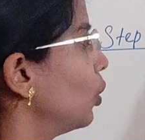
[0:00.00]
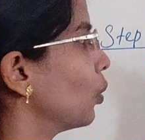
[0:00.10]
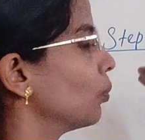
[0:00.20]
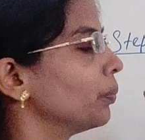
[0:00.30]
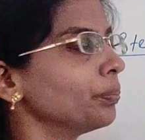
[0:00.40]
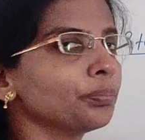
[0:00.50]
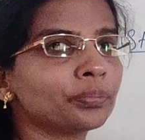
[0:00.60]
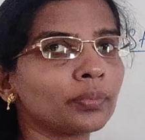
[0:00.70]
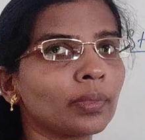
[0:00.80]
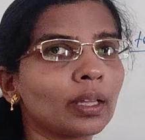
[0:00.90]
No.
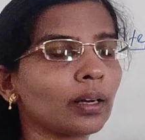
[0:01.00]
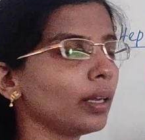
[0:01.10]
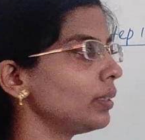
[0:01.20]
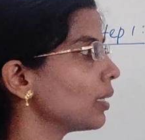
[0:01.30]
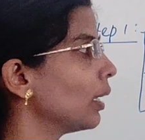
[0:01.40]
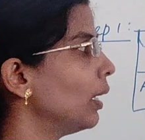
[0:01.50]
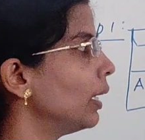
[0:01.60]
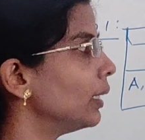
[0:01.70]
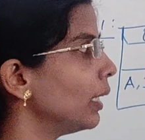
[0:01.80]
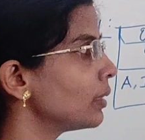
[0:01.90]
Right.
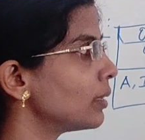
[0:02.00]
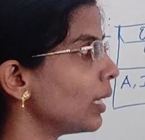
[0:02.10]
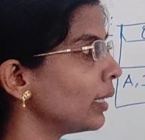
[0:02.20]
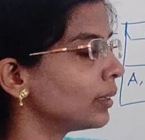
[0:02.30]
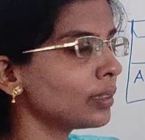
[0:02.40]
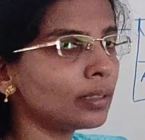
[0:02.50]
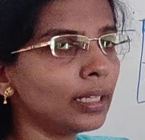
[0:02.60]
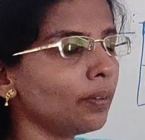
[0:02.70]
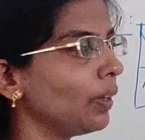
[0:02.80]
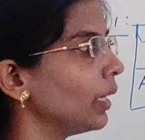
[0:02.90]
Next take this
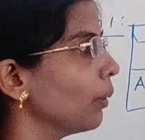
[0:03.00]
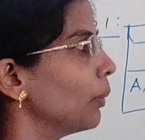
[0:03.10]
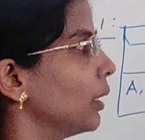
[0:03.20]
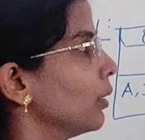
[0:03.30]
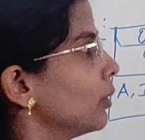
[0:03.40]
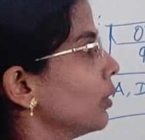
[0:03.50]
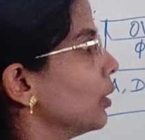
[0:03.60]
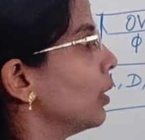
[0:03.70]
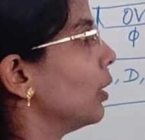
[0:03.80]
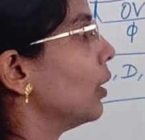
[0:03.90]
D variable.
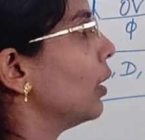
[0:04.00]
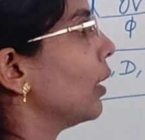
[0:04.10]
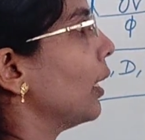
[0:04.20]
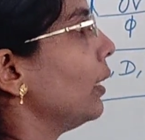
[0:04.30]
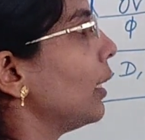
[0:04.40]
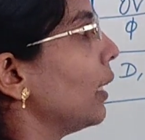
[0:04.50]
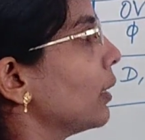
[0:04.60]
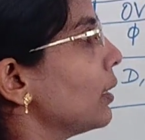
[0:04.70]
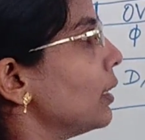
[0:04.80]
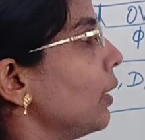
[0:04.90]
Right,
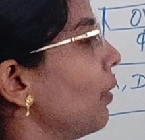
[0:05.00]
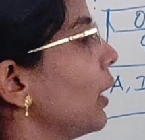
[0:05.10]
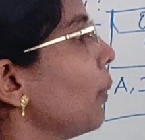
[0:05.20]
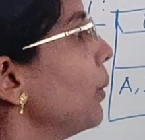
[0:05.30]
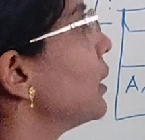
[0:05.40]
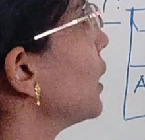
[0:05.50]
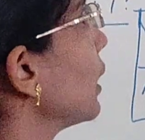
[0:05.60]
take this D variable.